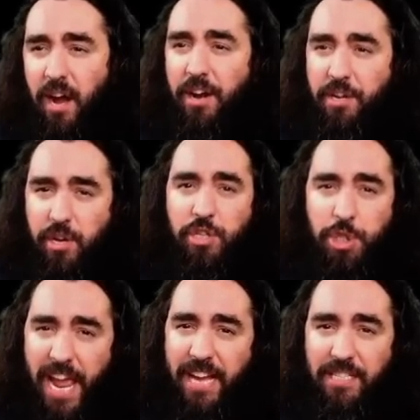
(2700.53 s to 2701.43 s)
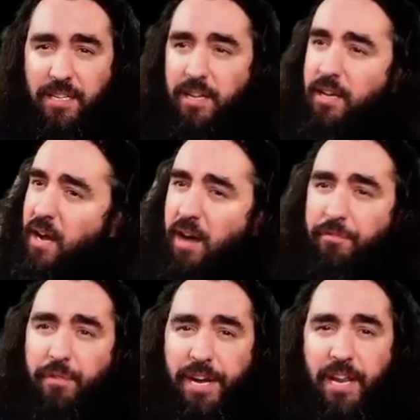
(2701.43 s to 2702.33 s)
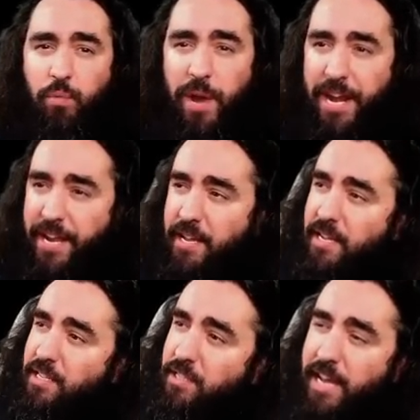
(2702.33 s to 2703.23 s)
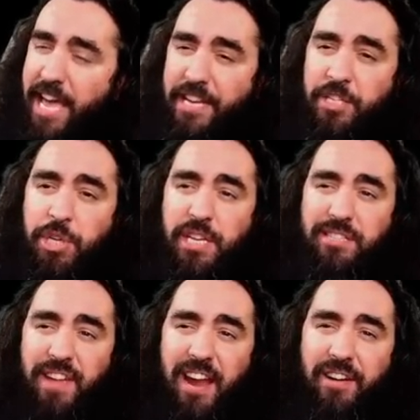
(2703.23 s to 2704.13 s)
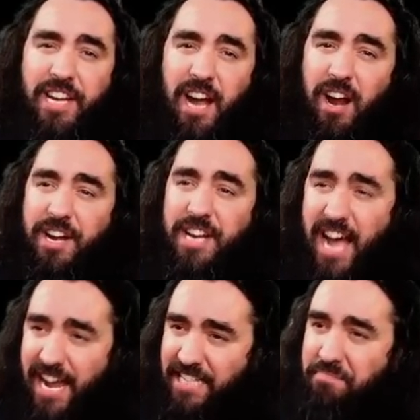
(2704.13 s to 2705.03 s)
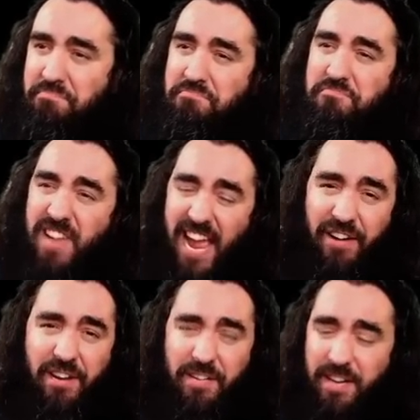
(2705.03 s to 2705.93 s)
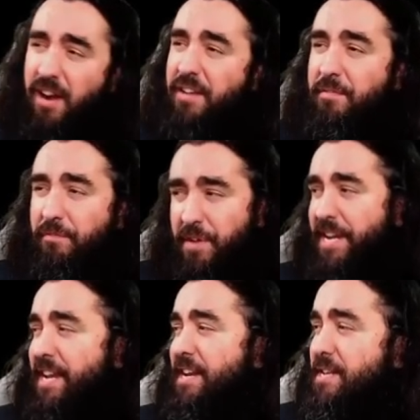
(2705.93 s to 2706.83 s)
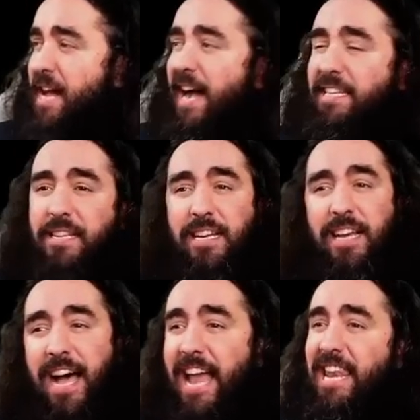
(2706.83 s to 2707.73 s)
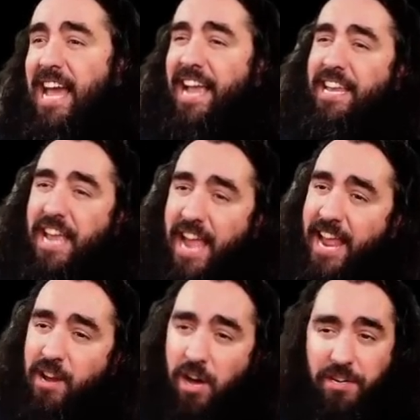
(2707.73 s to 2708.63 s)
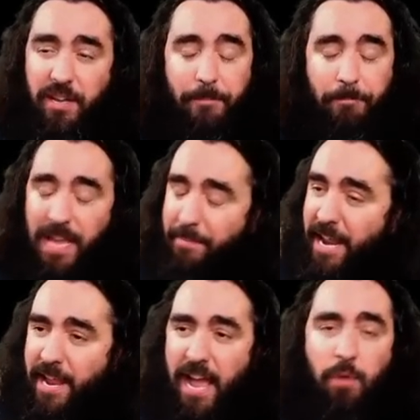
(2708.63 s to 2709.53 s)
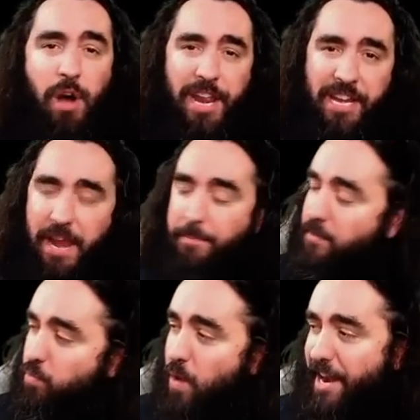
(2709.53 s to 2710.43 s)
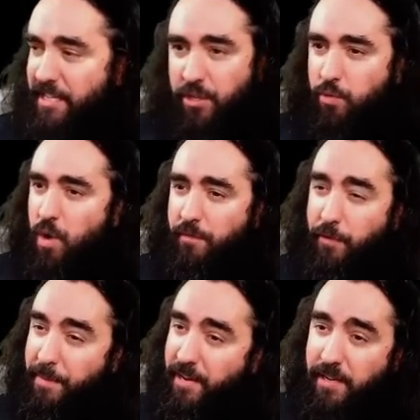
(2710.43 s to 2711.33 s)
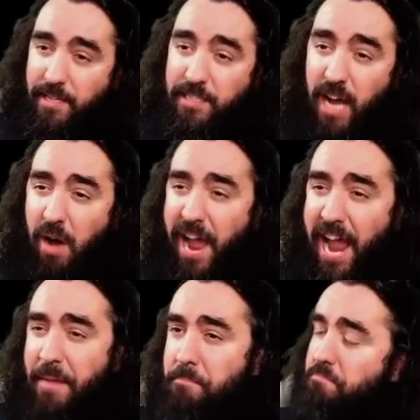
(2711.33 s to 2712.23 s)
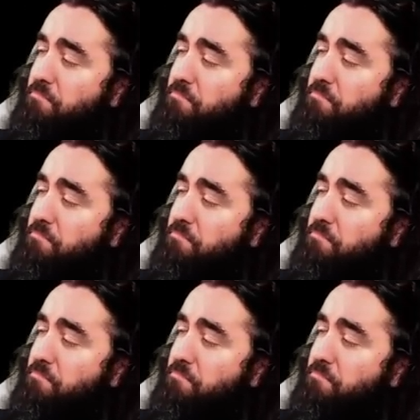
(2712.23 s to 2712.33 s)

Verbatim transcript: darn good chance of freaking winning. So that is just very darn nice. Very darn freaking nice. I like it a lot. I mean, I won 8 games. What else do you want from me? So, hey,